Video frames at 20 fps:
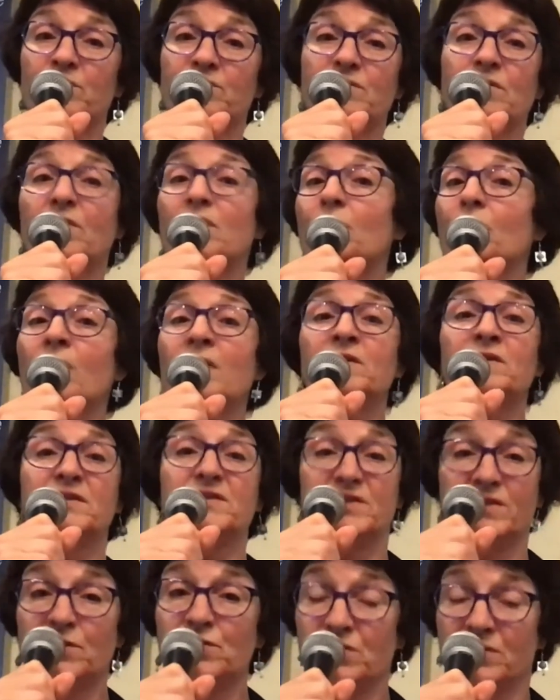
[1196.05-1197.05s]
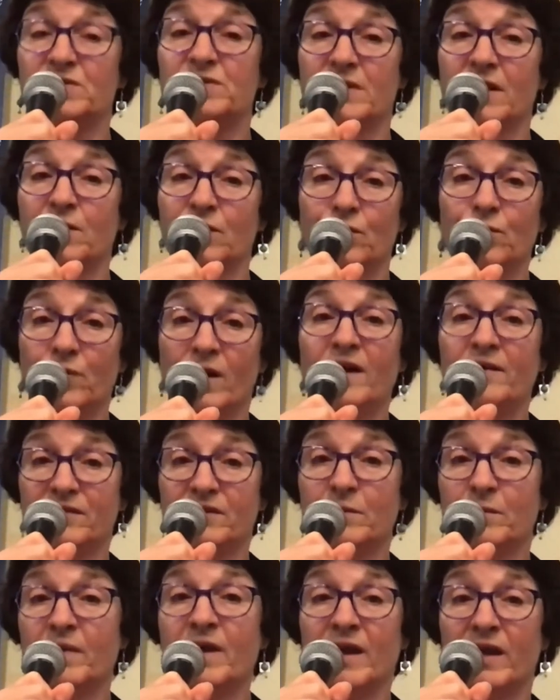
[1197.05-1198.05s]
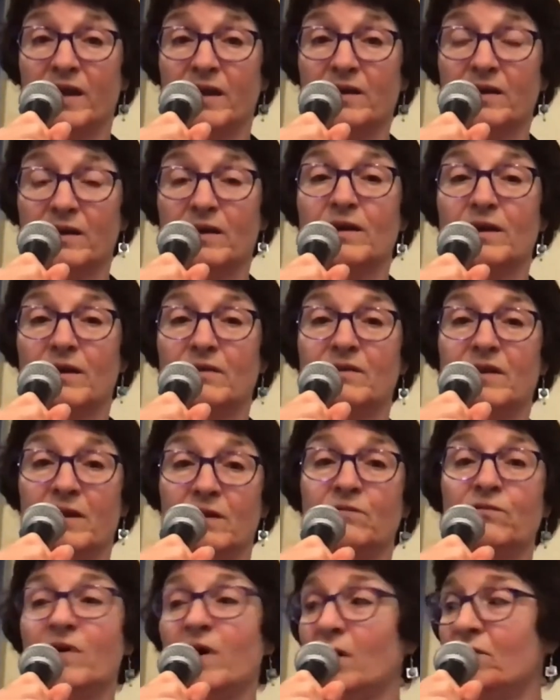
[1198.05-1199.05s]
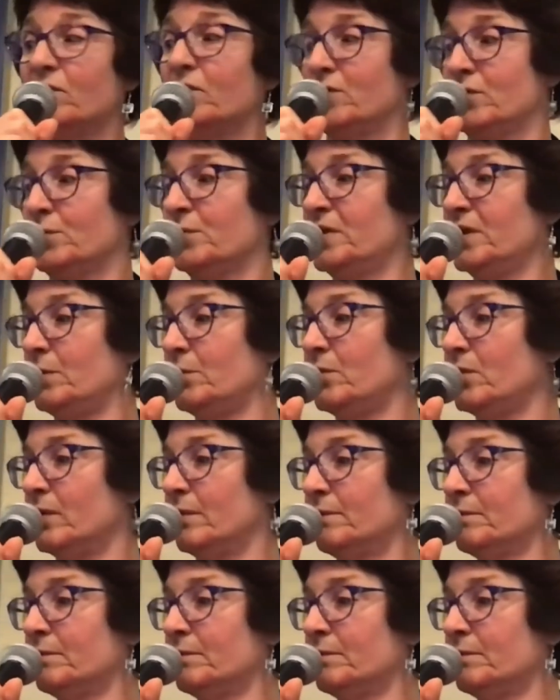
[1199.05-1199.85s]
so there are decisions that you have to make that involve other people.